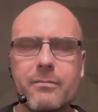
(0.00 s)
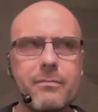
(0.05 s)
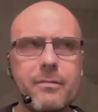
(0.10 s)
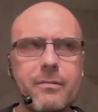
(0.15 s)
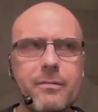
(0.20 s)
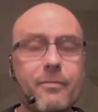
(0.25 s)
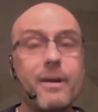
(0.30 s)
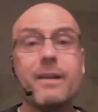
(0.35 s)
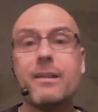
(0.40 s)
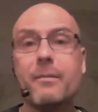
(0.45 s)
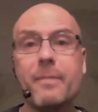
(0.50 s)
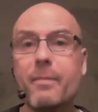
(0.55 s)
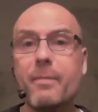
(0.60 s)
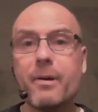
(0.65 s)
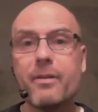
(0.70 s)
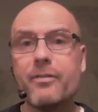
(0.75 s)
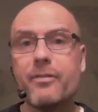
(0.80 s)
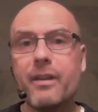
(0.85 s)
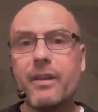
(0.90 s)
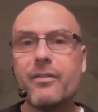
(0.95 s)
the fact that people
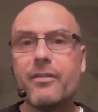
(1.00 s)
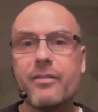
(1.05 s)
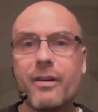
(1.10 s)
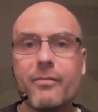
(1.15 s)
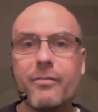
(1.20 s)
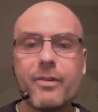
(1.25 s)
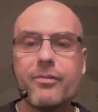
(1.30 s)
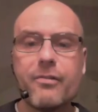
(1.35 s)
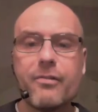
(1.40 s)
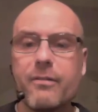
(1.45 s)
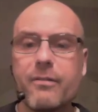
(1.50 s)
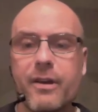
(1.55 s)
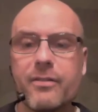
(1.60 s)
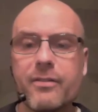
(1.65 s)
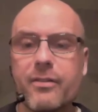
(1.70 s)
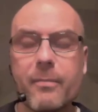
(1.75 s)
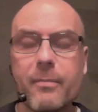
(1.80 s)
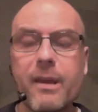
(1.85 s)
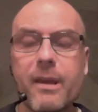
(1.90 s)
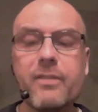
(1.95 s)
can say this stuff with a straight face
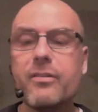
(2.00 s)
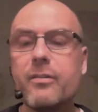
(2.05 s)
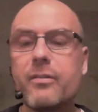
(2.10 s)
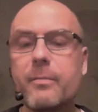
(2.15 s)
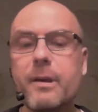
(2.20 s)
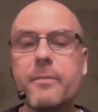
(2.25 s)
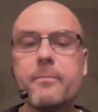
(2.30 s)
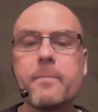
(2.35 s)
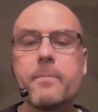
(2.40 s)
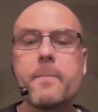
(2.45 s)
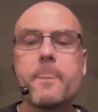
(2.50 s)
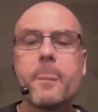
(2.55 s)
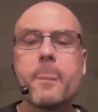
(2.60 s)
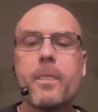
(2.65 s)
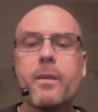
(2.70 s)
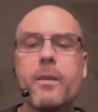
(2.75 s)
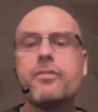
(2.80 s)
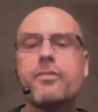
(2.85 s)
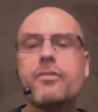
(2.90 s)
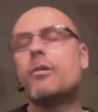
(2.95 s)
is amazing to me.
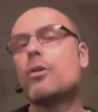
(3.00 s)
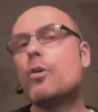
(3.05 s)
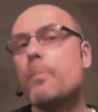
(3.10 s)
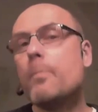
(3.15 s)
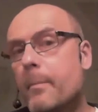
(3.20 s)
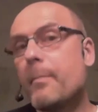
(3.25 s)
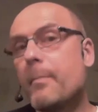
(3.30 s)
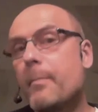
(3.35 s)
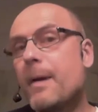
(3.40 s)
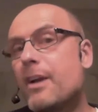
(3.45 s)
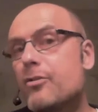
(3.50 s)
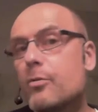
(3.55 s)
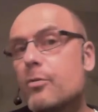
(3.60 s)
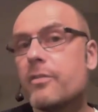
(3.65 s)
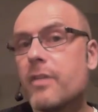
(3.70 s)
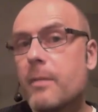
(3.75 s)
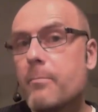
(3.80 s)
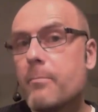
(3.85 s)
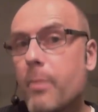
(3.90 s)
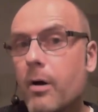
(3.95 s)
A zero coupon perpetual is
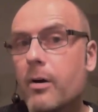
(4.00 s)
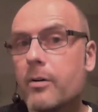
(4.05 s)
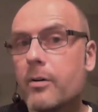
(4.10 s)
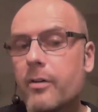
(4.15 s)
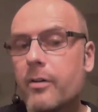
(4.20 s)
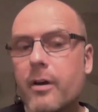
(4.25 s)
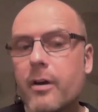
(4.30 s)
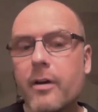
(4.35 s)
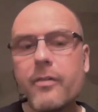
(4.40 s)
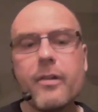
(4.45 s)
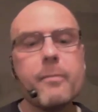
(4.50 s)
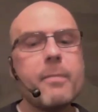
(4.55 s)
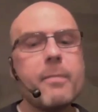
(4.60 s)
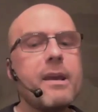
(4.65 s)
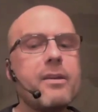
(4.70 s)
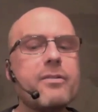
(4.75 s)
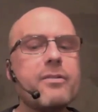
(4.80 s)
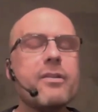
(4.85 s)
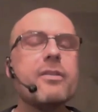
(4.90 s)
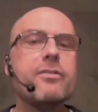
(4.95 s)
a bond that
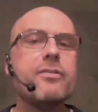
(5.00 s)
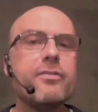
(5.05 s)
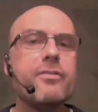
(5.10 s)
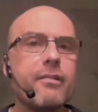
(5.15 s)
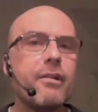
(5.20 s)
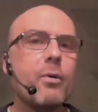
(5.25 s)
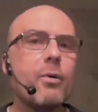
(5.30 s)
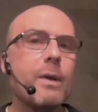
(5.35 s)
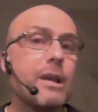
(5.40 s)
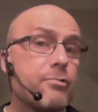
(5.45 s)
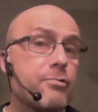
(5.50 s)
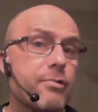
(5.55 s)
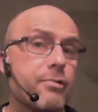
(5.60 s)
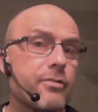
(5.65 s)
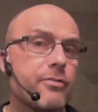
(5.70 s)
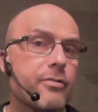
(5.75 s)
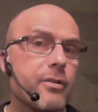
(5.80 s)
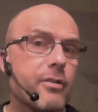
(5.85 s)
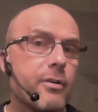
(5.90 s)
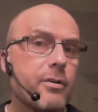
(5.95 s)
pays zero
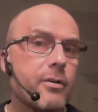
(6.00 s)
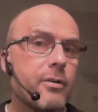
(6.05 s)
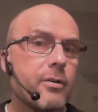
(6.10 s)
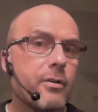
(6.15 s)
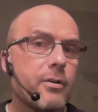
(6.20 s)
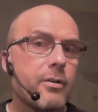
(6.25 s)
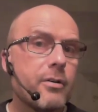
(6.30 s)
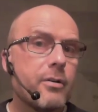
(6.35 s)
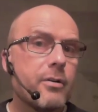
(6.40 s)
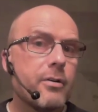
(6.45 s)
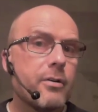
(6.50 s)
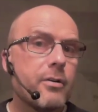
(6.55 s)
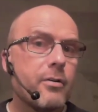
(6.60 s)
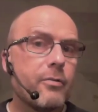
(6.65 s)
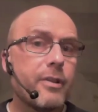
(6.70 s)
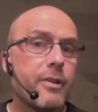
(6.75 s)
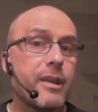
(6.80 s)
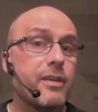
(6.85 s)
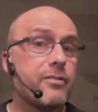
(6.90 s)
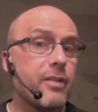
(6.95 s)
interest for
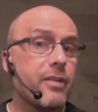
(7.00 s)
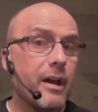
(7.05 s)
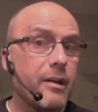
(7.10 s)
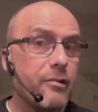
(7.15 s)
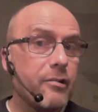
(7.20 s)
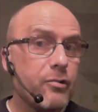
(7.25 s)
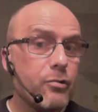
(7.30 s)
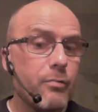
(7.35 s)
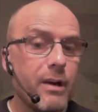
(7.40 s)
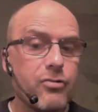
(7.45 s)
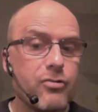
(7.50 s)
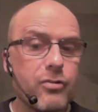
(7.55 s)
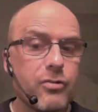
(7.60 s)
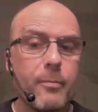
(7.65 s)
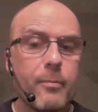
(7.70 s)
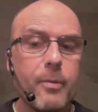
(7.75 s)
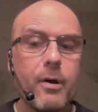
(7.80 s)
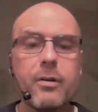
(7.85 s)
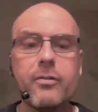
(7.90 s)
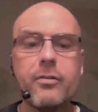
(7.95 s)
the entire duration of the
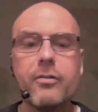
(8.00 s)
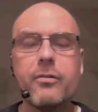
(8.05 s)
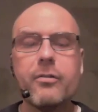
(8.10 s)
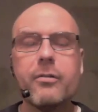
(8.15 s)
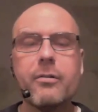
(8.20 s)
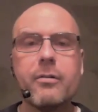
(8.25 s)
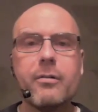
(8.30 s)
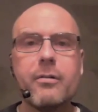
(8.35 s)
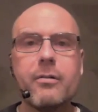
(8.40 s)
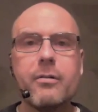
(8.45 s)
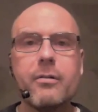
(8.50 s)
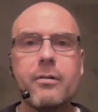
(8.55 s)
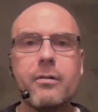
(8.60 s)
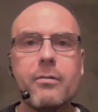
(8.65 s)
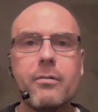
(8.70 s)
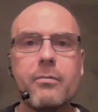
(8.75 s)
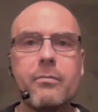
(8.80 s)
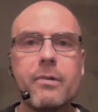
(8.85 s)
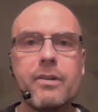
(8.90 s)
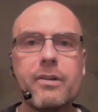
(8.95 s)
bond,
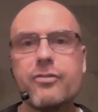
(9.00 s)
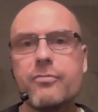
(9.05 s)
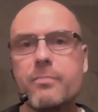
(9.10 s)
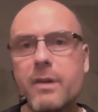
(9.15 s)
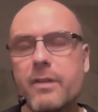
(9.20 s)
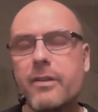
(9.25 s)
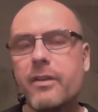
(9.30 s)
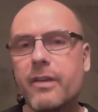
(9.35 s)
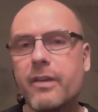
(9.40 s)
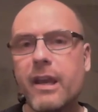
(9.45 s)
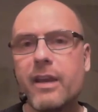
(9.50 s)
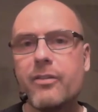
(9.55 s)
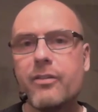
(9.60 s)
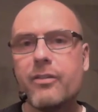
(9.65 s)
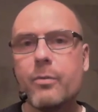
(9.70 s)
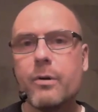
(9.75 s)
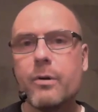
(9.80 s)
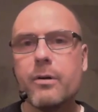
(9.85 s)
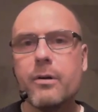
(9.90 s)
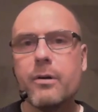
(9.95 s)
which in this case
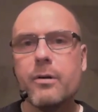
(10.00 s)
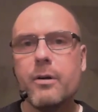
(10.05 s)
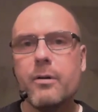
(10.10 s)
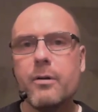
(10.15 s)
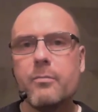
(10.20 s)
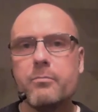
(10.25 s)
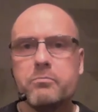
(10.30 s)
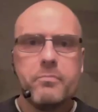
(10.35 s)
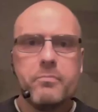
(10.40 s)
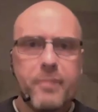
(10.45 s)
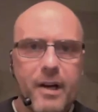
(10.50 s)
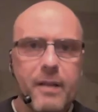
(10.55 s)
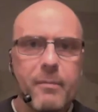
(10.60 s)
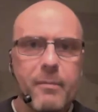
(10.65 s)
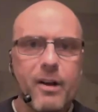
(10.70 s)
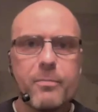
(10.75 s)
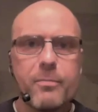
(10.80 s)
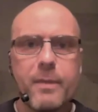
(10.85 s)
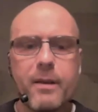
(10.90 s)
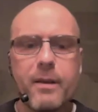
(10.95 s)
would pretty
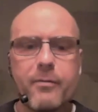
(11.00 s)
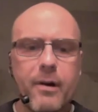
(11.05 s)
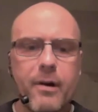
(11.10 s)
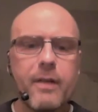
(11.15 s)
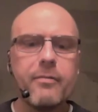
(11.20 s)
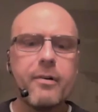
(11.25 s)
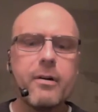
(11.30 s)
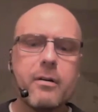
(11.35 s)
much be forever.